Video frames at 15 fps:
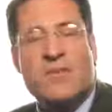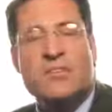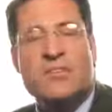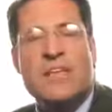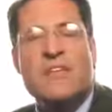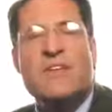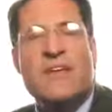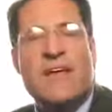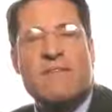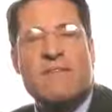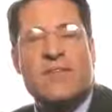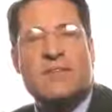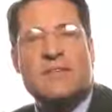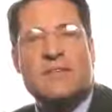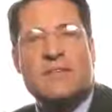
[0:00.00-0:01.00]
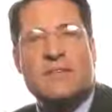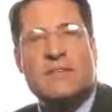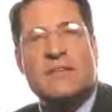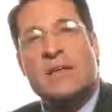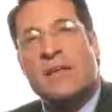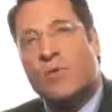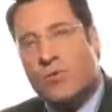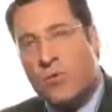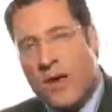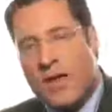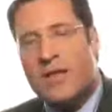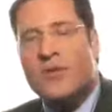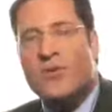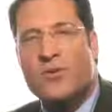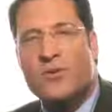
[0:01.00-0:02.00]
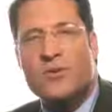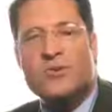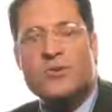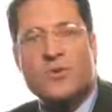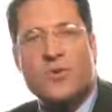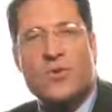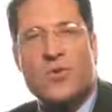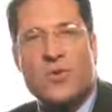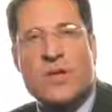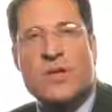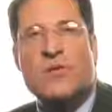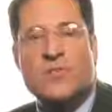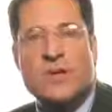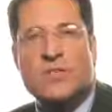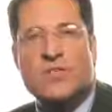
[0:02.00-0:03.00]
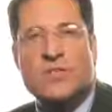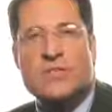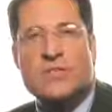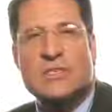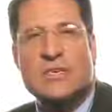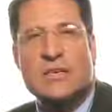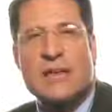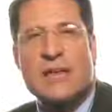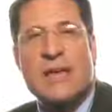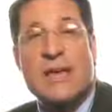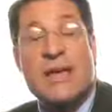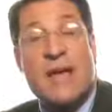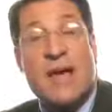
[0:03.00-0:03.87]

There's even evidence that regular use of Korean red ginseng